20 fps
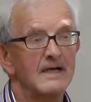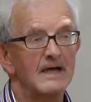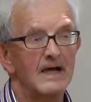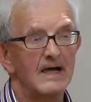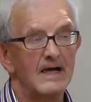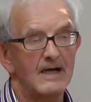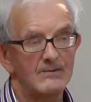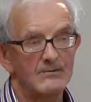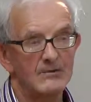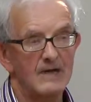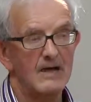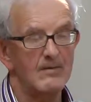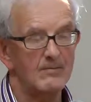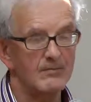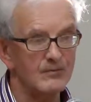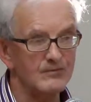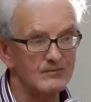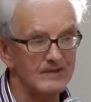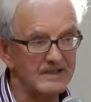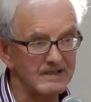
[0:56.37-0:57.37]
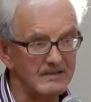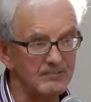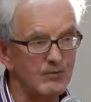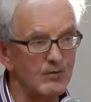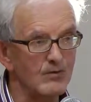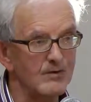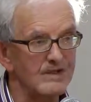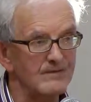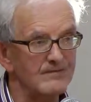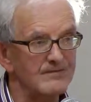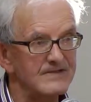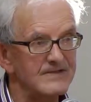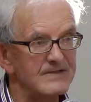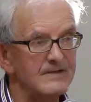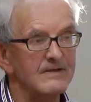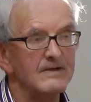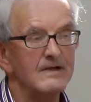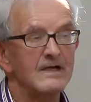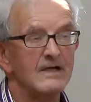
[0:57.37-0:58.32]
I write a book every year